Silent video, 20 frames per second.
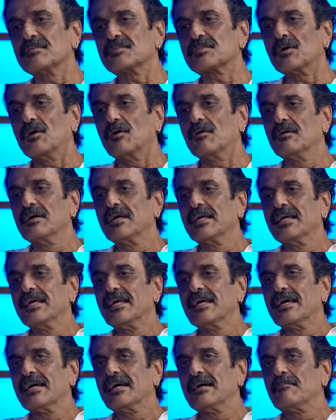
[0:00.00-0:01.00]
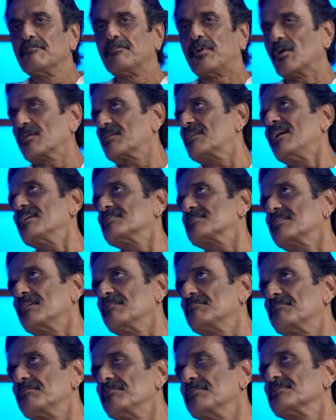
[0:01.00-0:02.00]
So
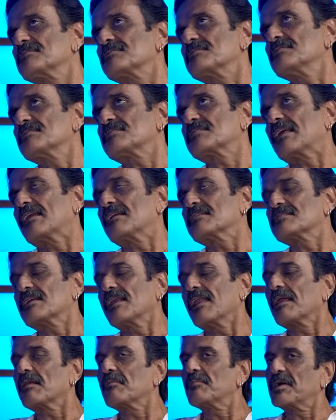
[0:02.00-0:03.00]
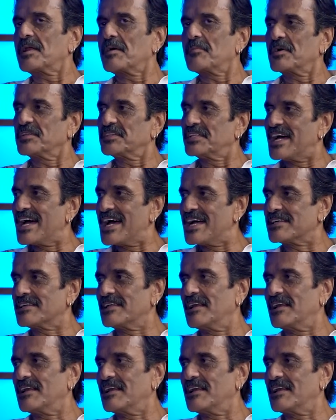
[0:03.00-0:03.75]
podcasting, for instance, tell us a little bit about that.